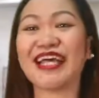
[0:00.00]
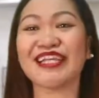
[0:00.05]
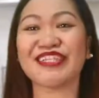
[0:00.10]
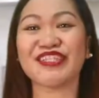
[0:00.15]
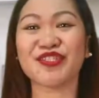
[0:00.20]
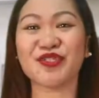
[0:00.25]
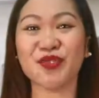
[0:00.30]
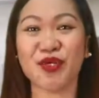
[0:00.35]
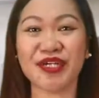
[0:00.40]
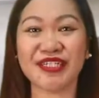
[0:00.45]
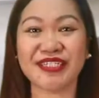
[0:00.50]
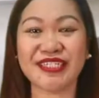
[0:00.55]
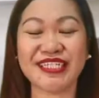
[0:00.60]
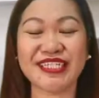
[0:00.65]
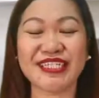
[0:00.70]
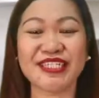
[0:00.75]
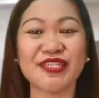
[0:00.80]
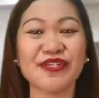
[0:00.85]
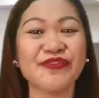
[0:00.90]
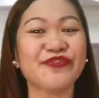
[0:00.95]
as
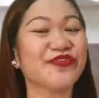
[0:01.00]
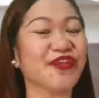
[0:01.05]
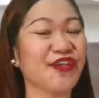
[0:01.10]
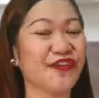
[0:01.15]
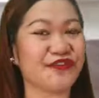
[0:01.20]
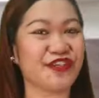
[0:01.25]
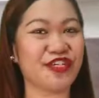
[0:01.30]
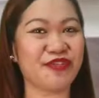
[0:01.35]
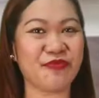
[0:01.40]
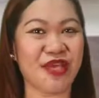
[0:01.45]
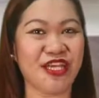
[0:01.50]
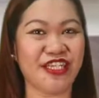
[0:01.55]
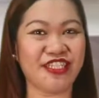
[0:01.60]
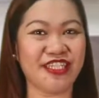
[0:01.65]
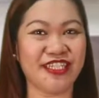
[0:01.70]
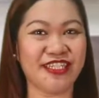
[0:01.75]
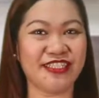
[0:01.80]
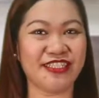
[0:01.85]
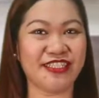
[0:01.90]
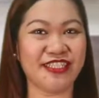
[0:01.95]
sources of
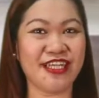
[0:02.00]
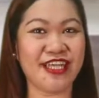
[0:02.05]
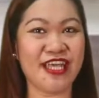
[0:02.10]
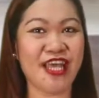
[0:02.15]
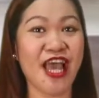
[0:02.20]
information.